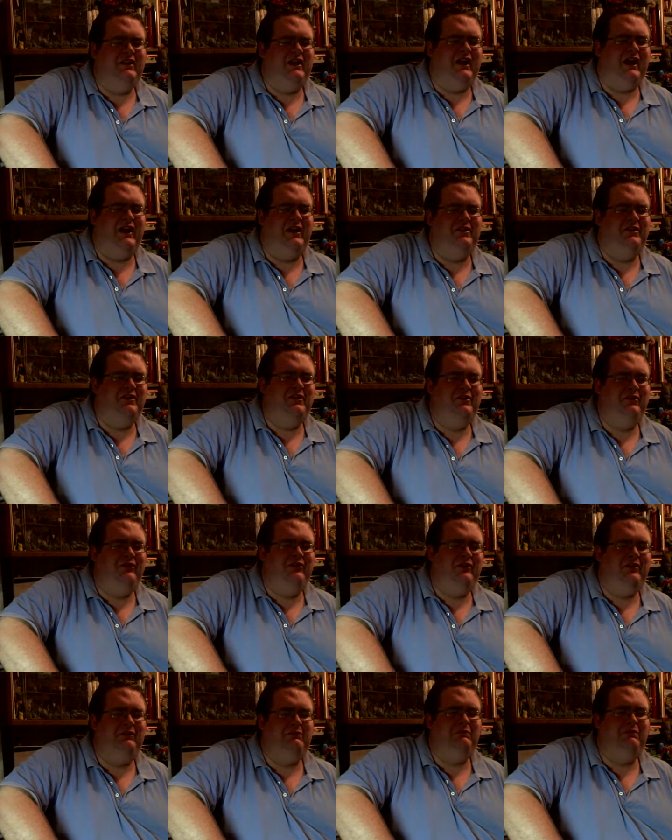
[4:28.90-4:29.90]
I don't know,
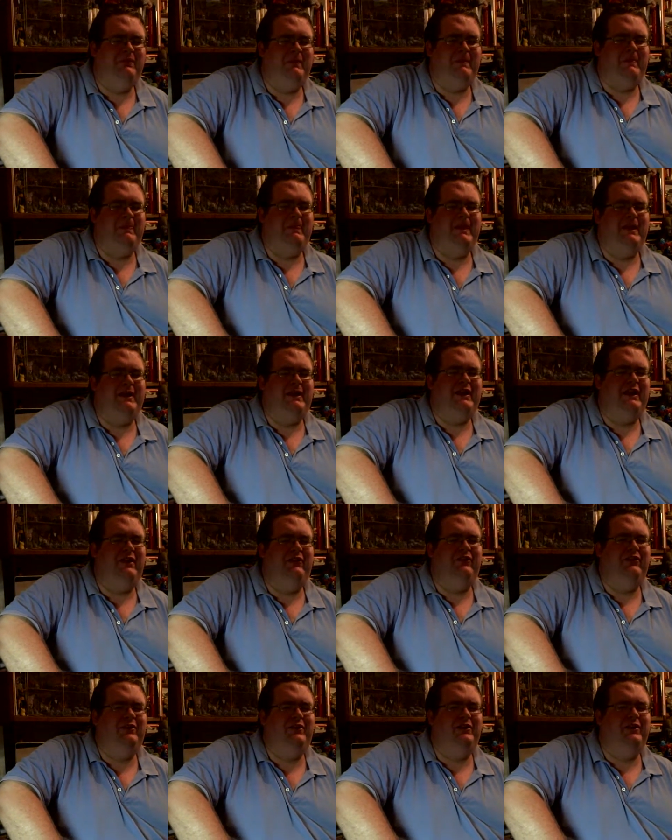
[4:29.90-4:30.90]
sir. He has
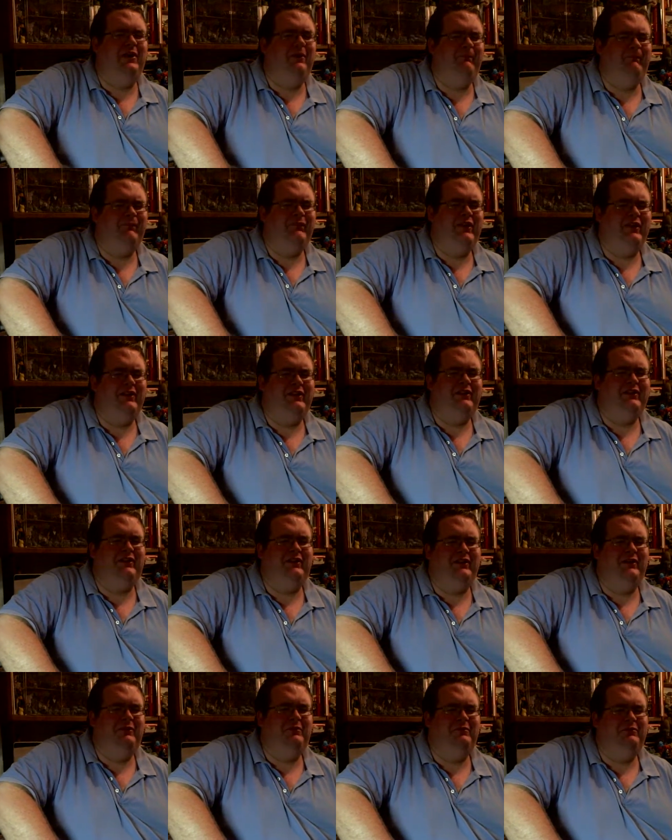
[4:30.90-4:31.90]
to
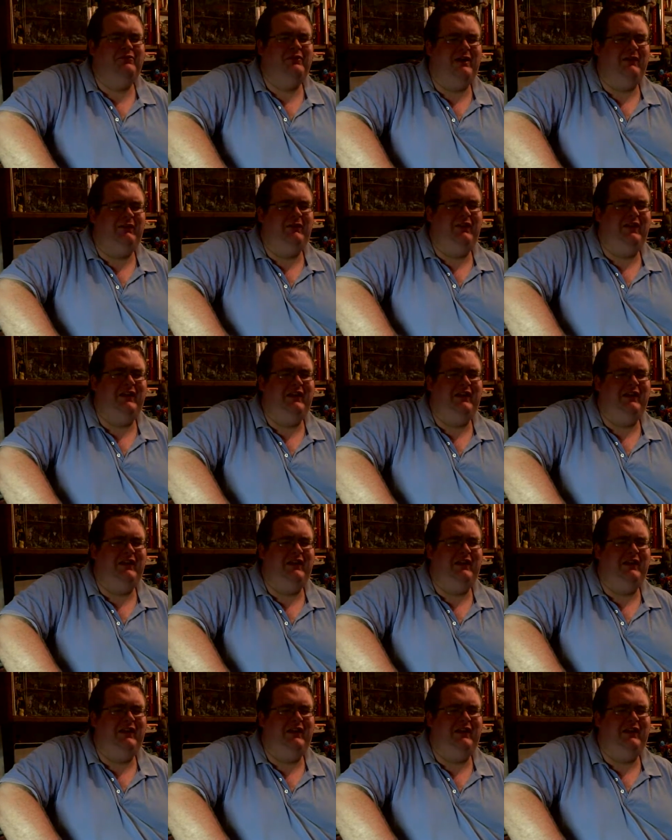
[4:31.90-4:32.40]
go travel